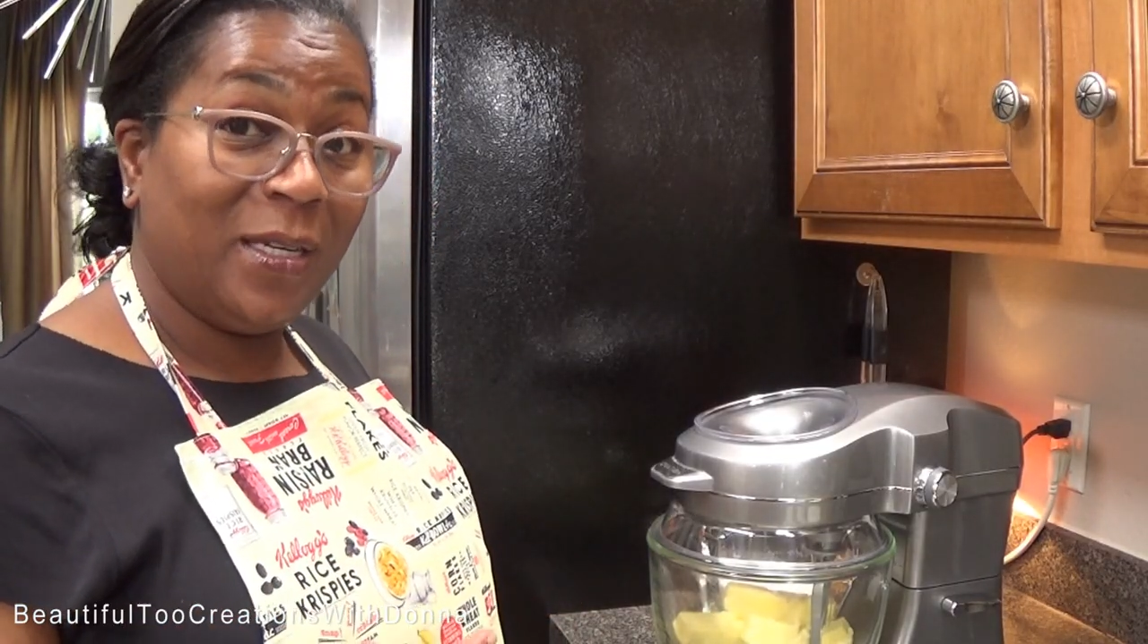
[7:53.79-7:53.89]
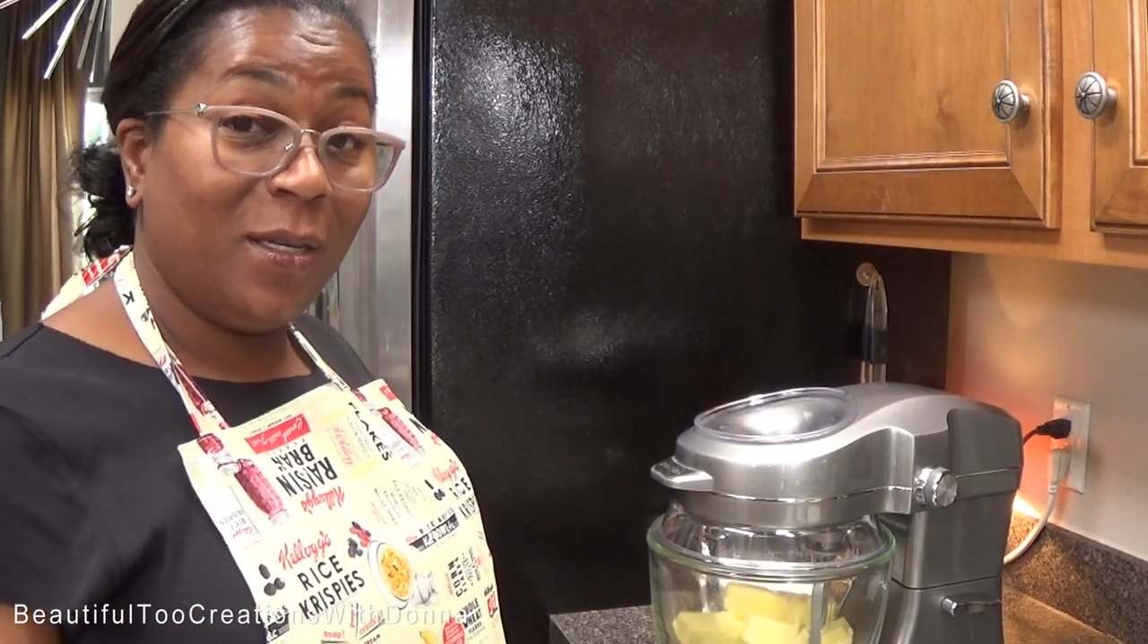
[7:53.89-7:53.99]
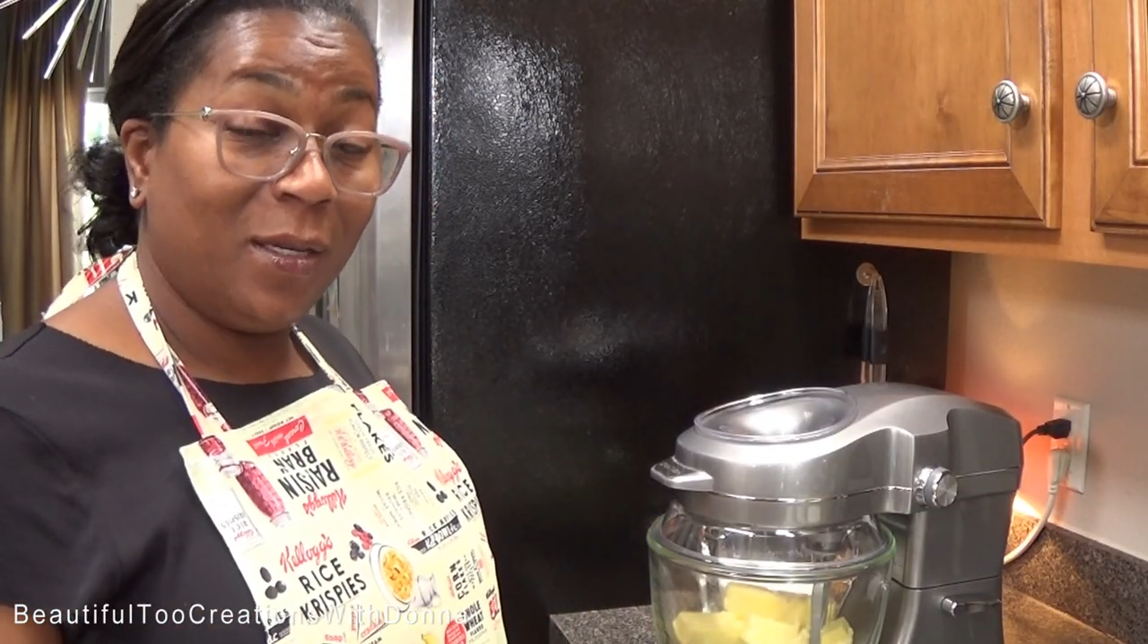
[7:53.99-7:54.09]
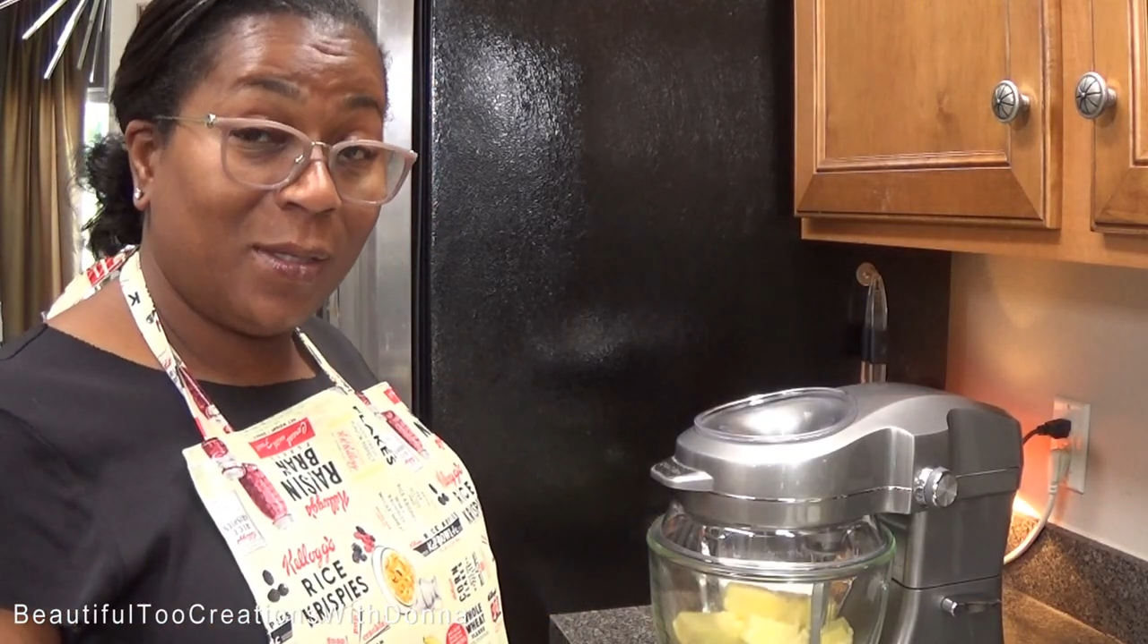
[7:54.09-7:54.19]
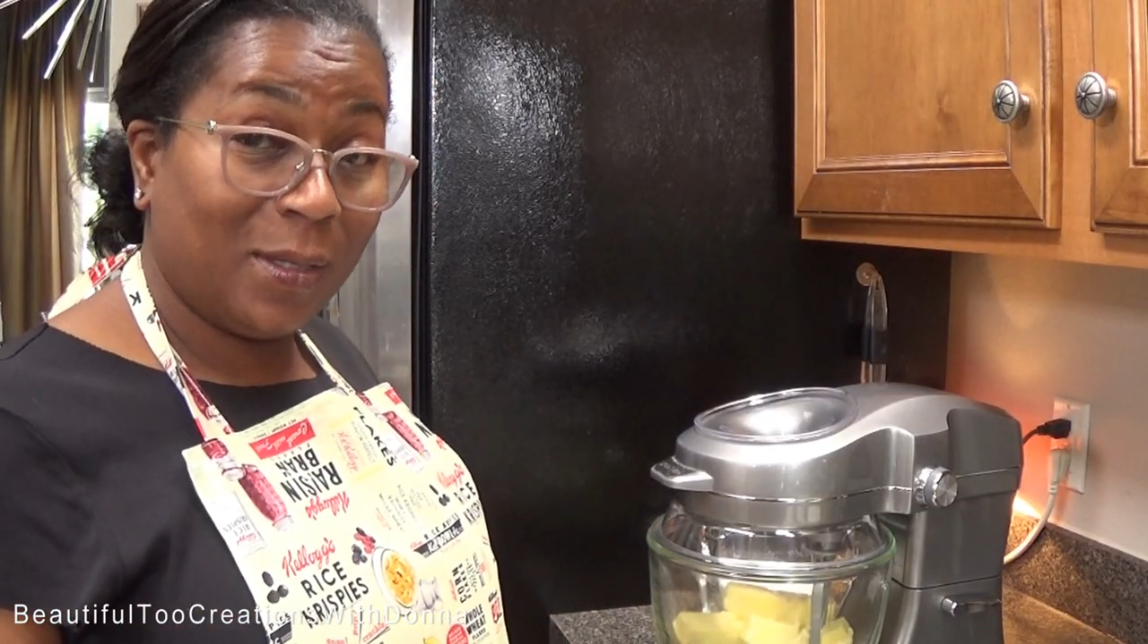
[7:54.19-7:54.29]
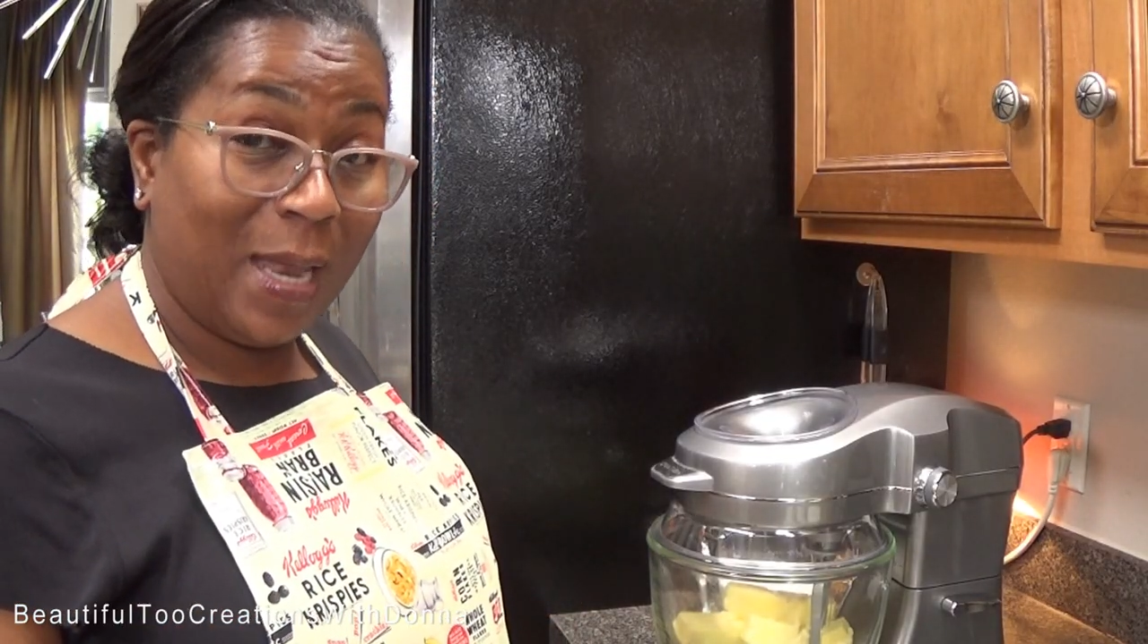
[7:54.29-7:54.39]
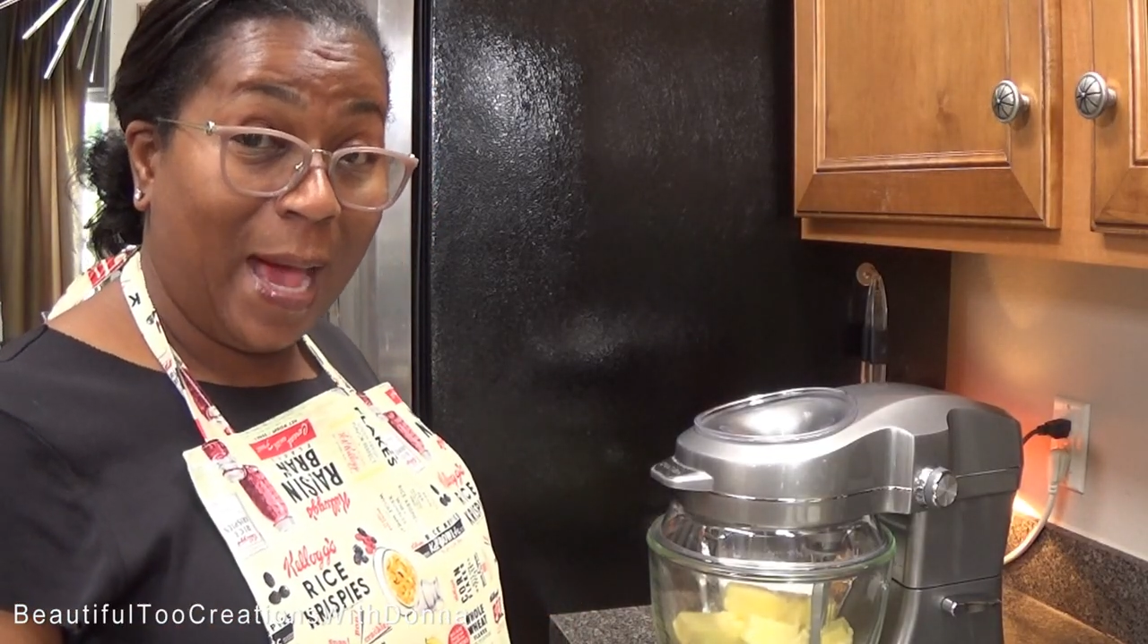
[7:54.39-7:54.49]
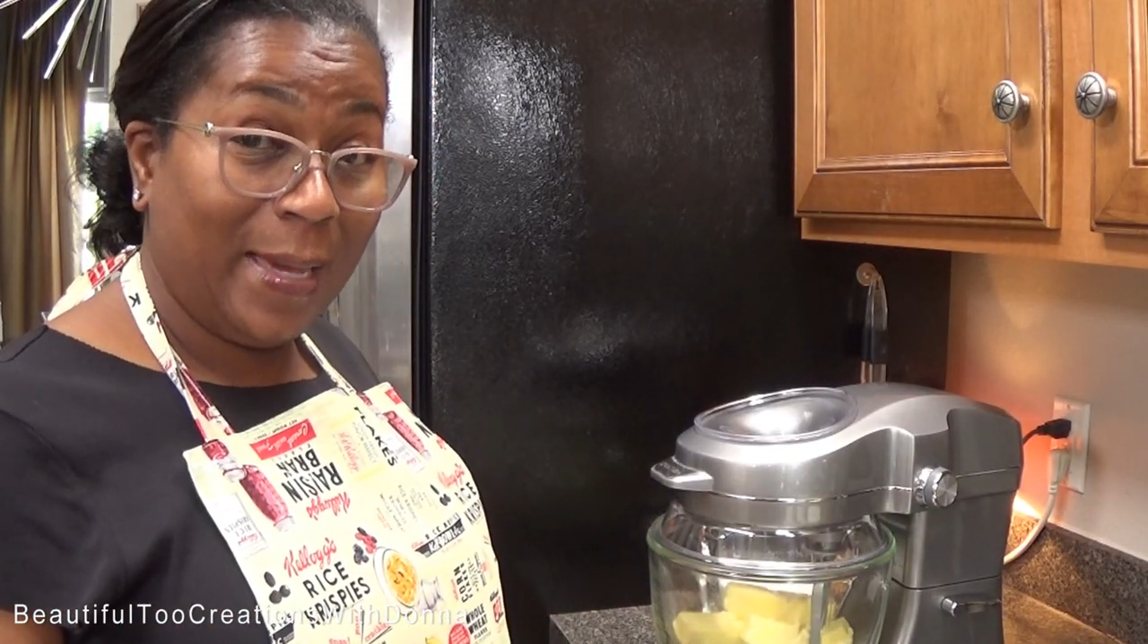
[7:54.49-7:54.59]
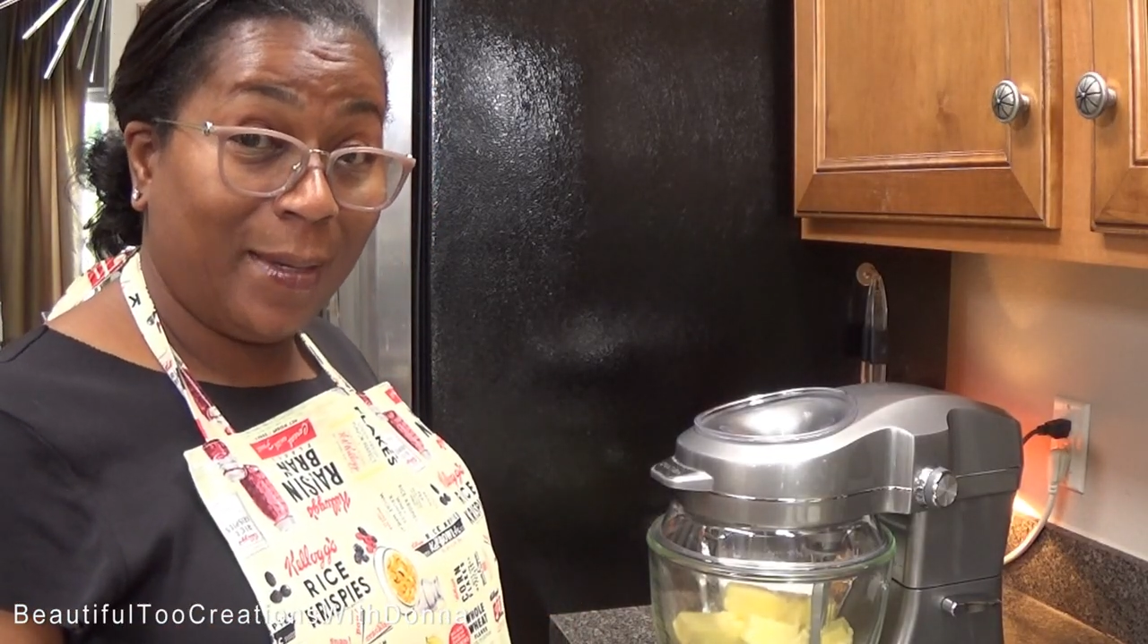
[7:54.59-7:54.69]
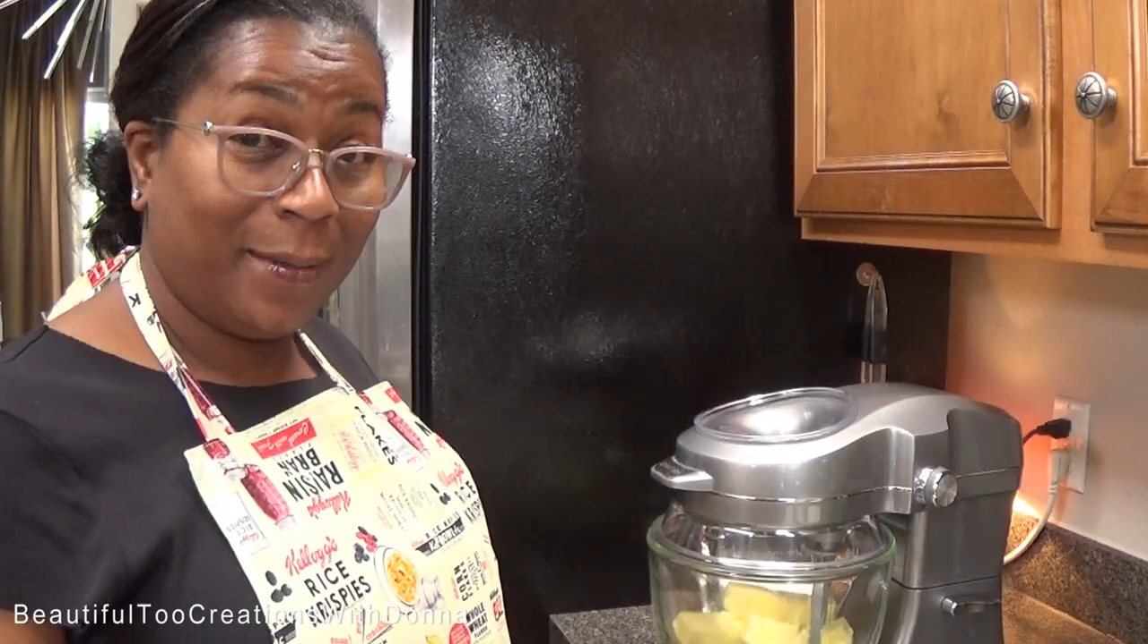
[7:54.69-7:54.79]
looks
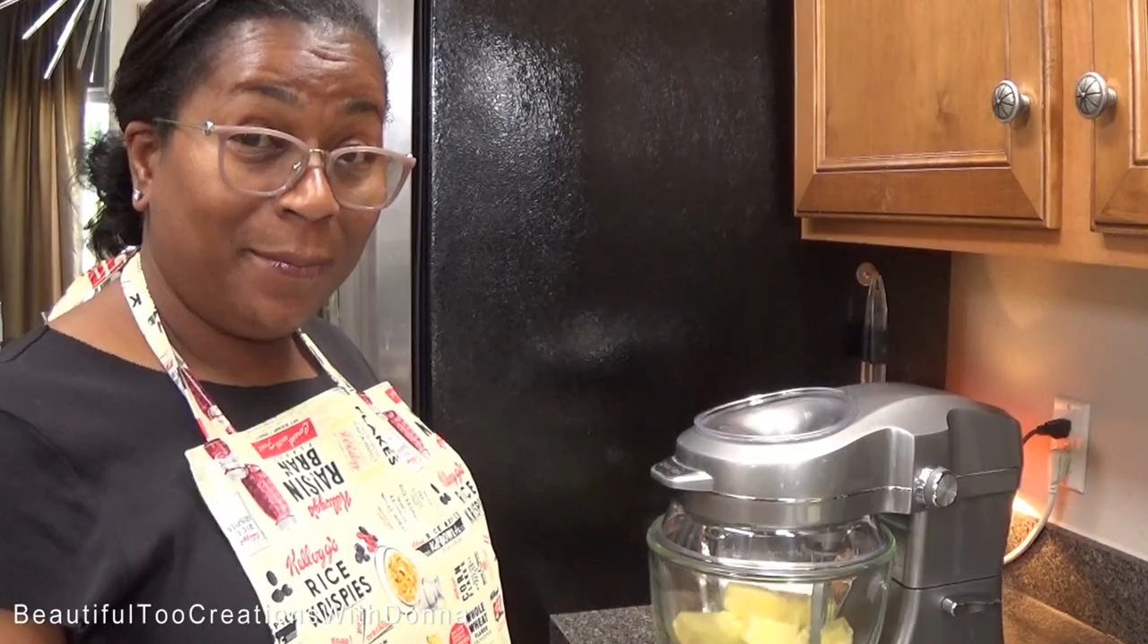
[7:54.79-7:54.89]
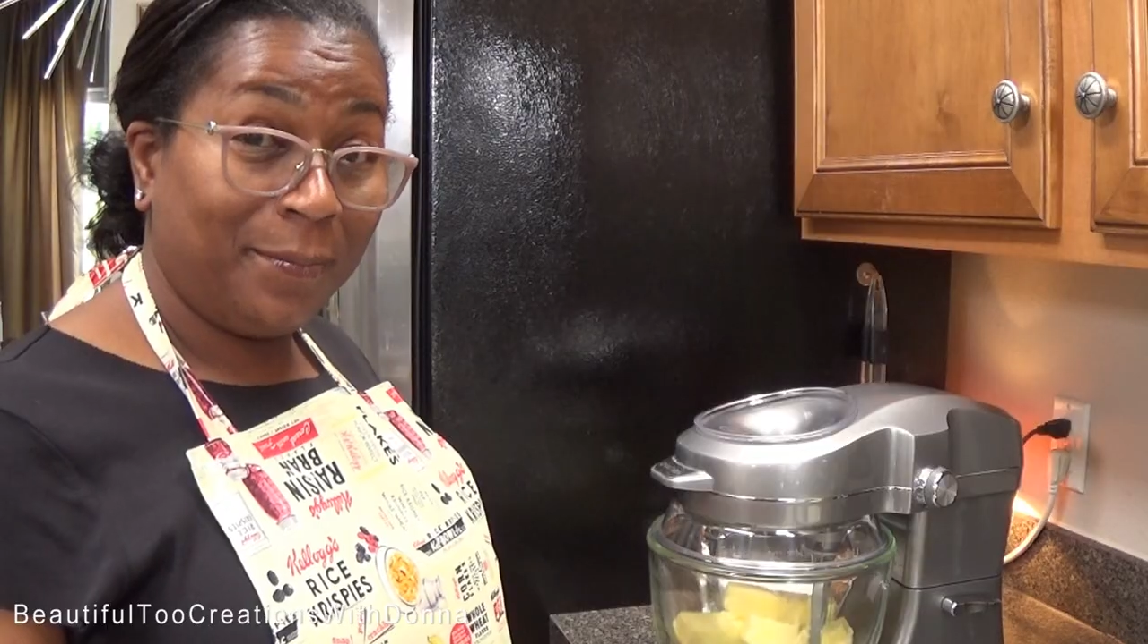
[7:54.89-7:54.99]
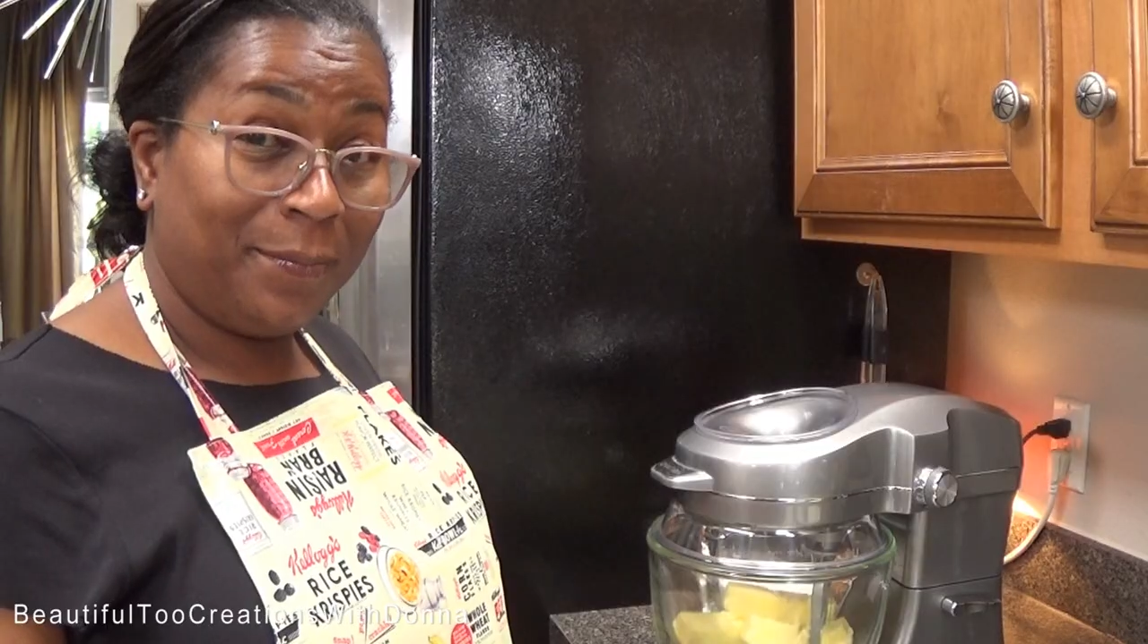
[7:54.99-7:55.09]
like